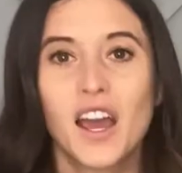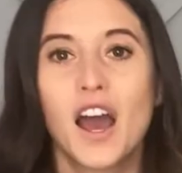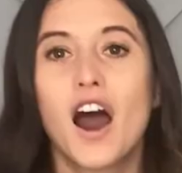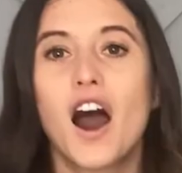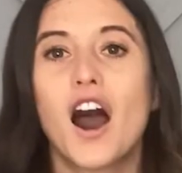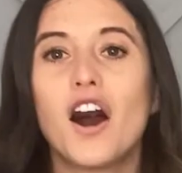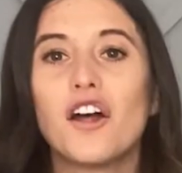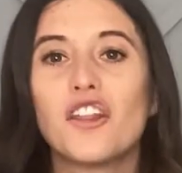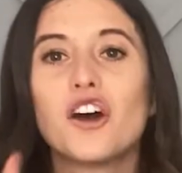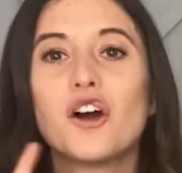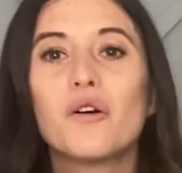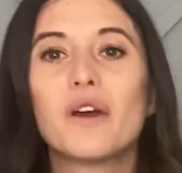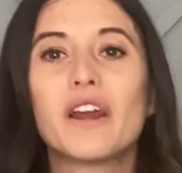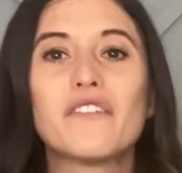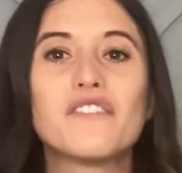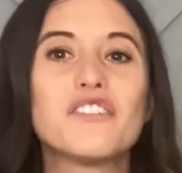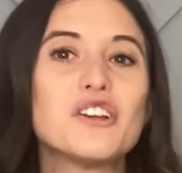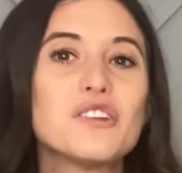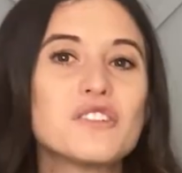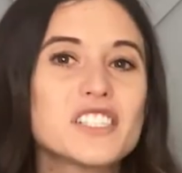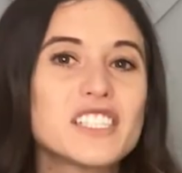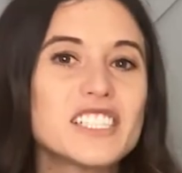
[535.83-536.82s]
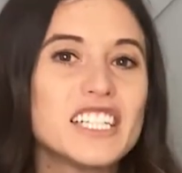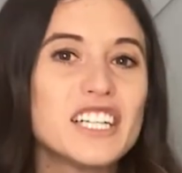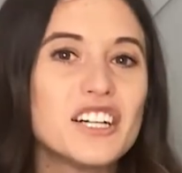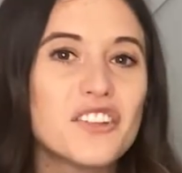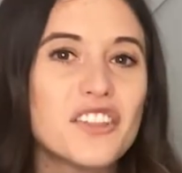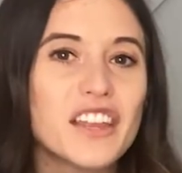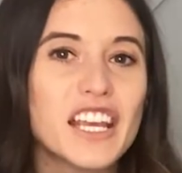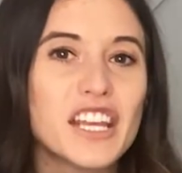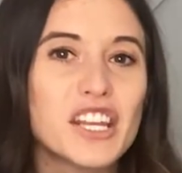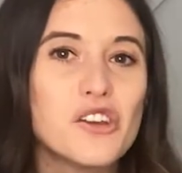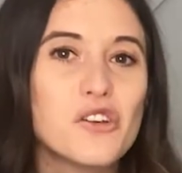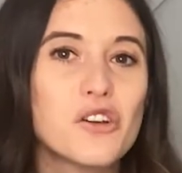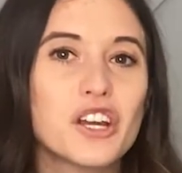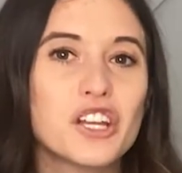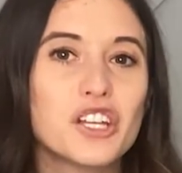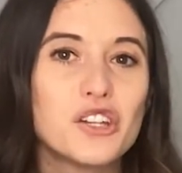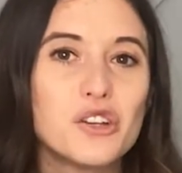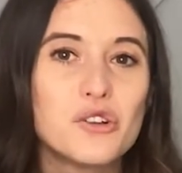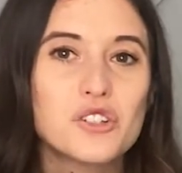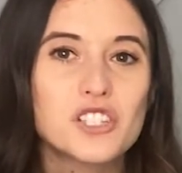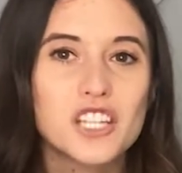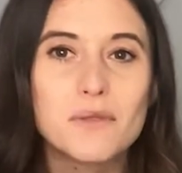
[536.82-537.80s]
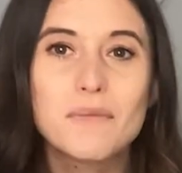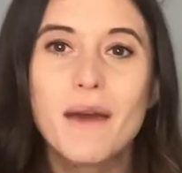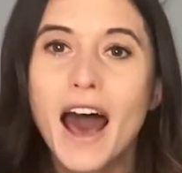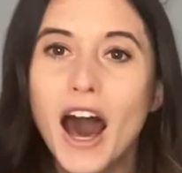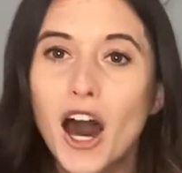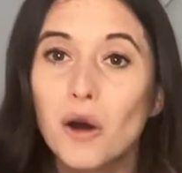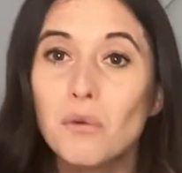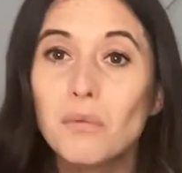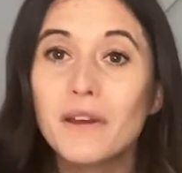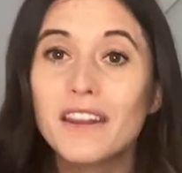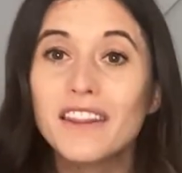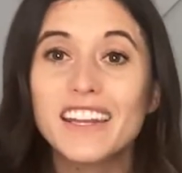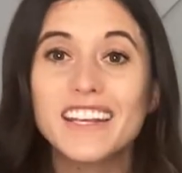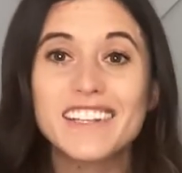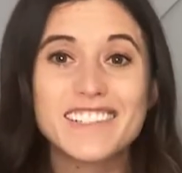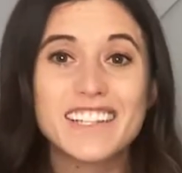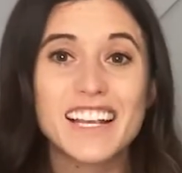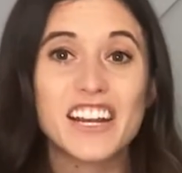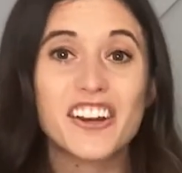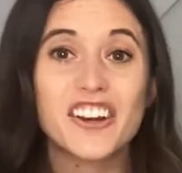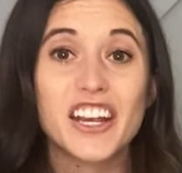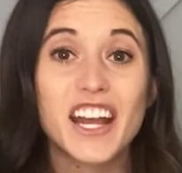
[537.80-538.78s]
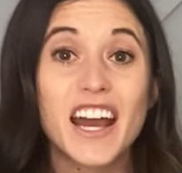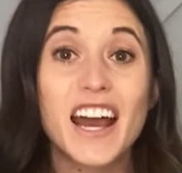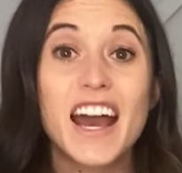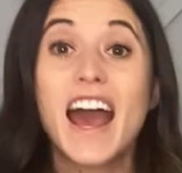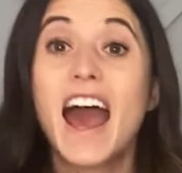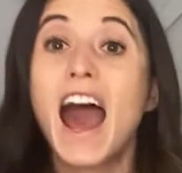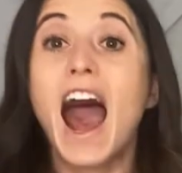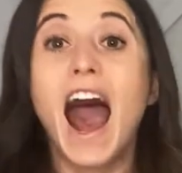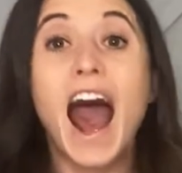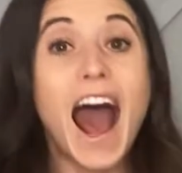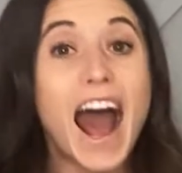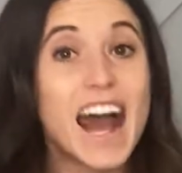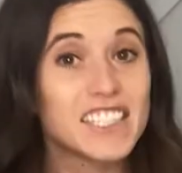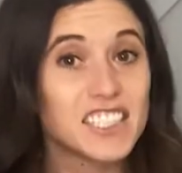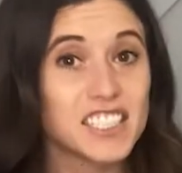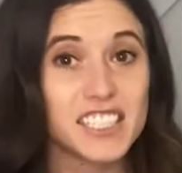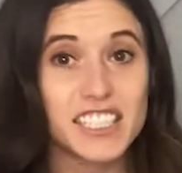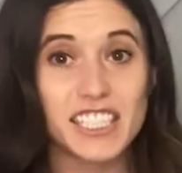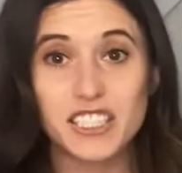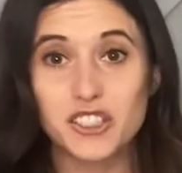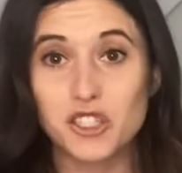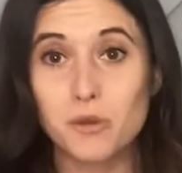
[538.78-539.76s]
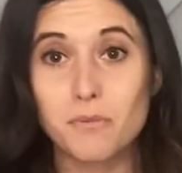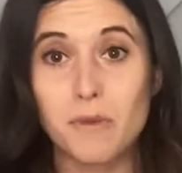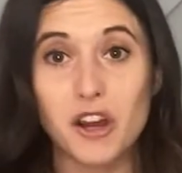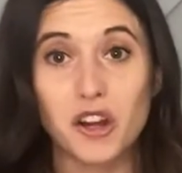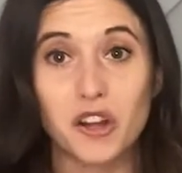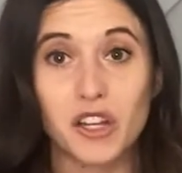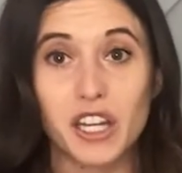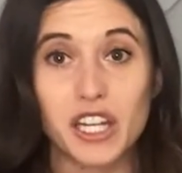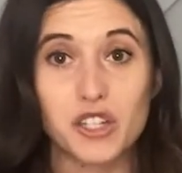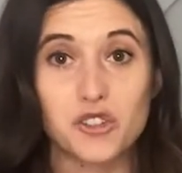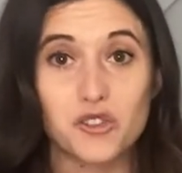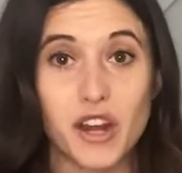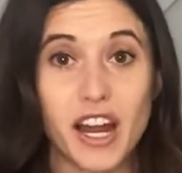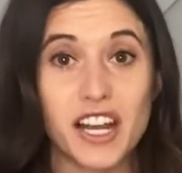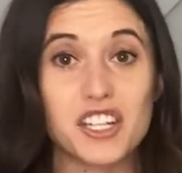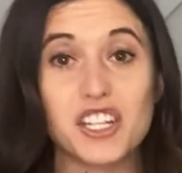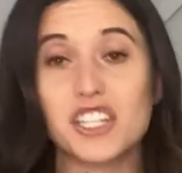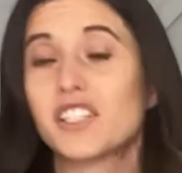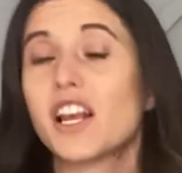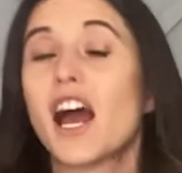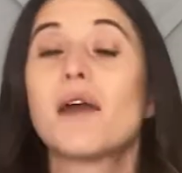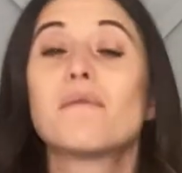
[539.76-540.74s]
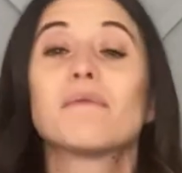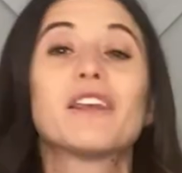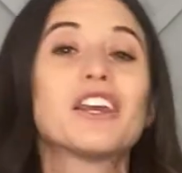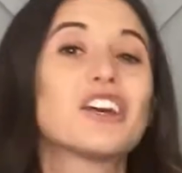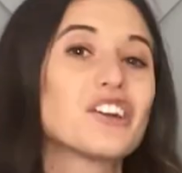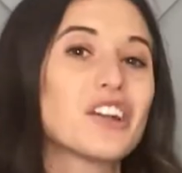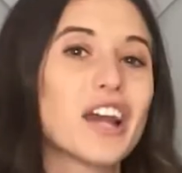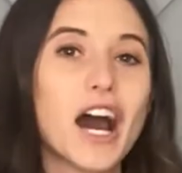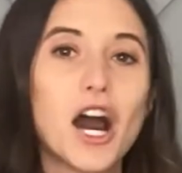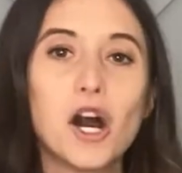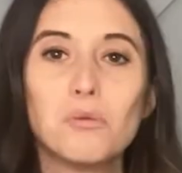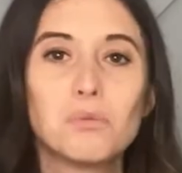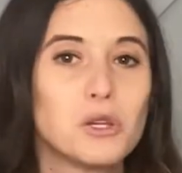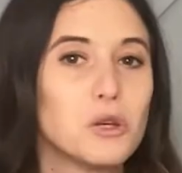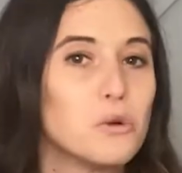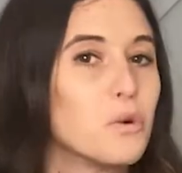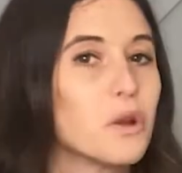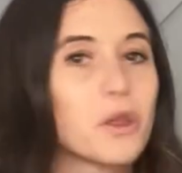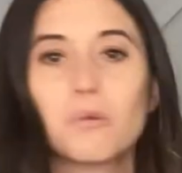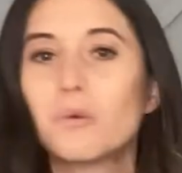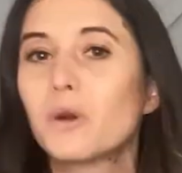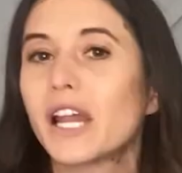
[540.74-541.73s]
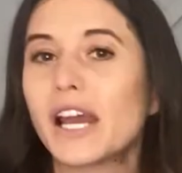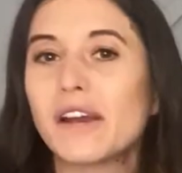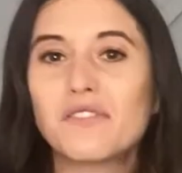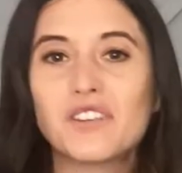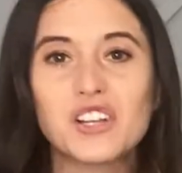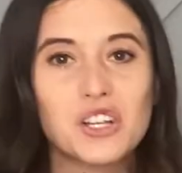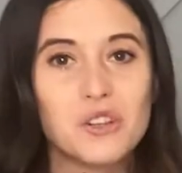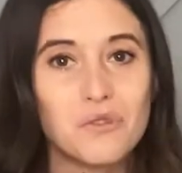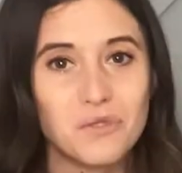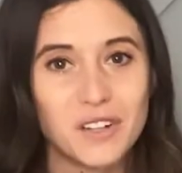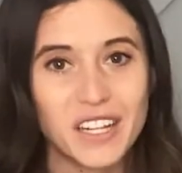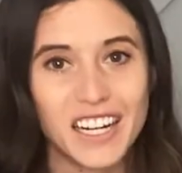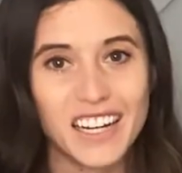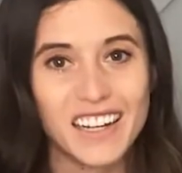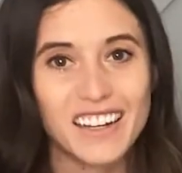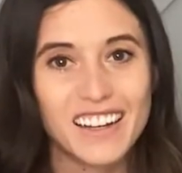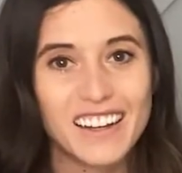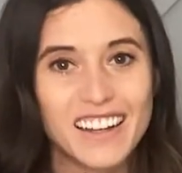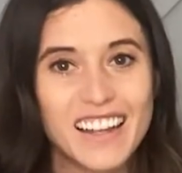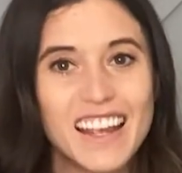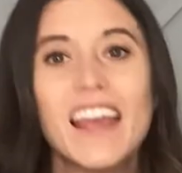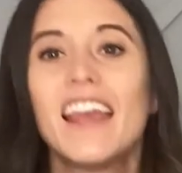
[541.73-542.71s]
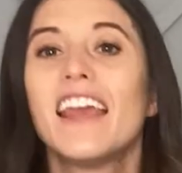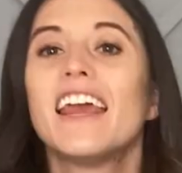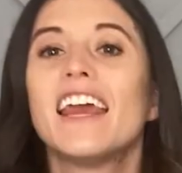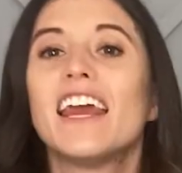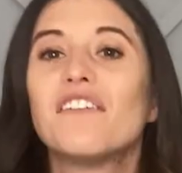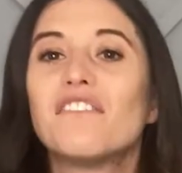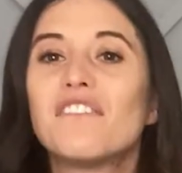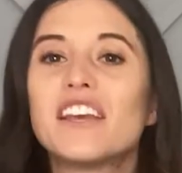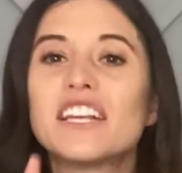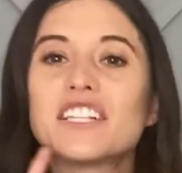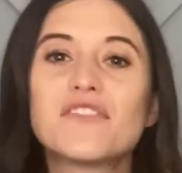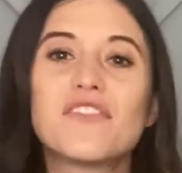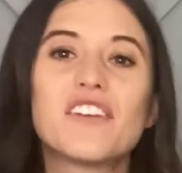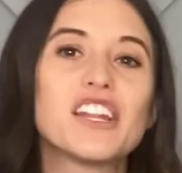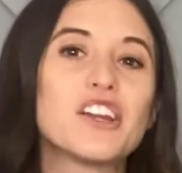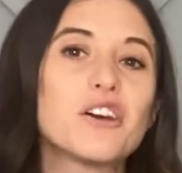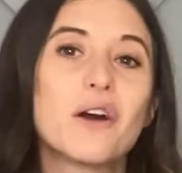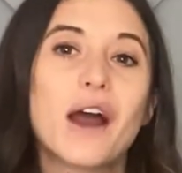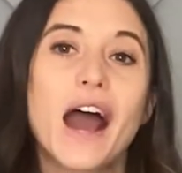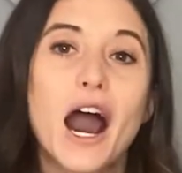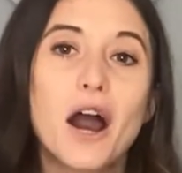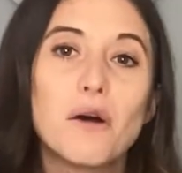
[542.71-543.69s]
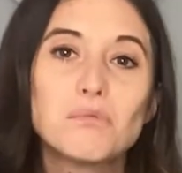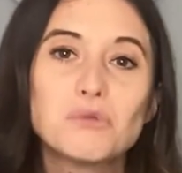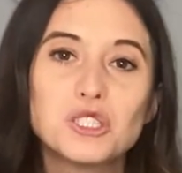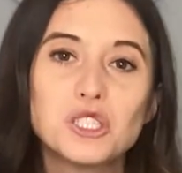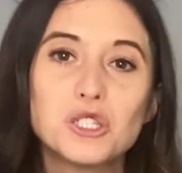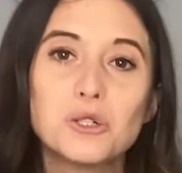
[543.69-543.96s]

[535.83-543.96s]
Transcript: Although, if you still think you could use some help in this area, as a digital marketing strategist, I'm here to help you with whatever you need. If this video helped